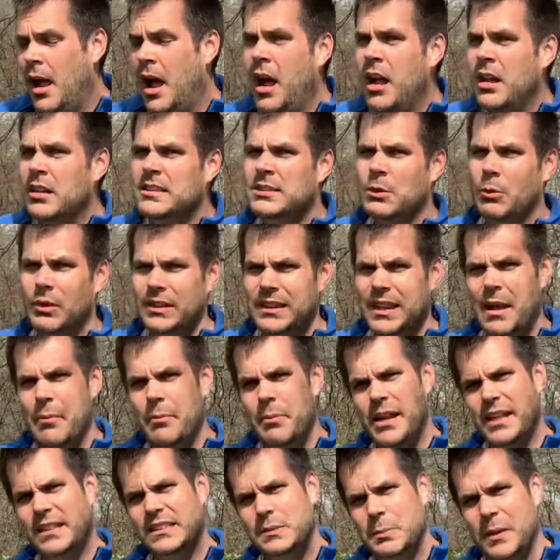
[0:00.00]
So what that
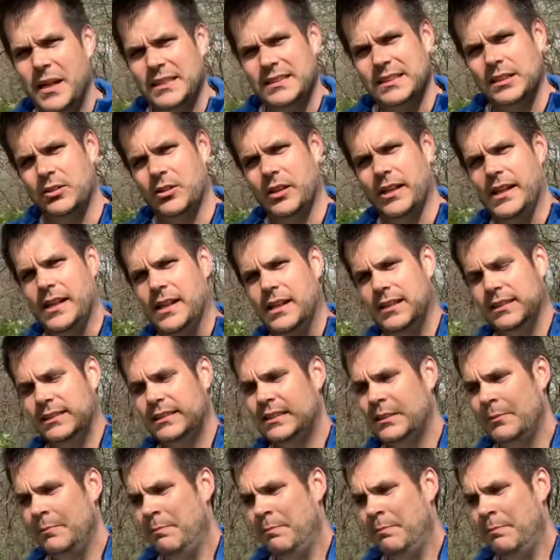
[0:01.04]
means basically is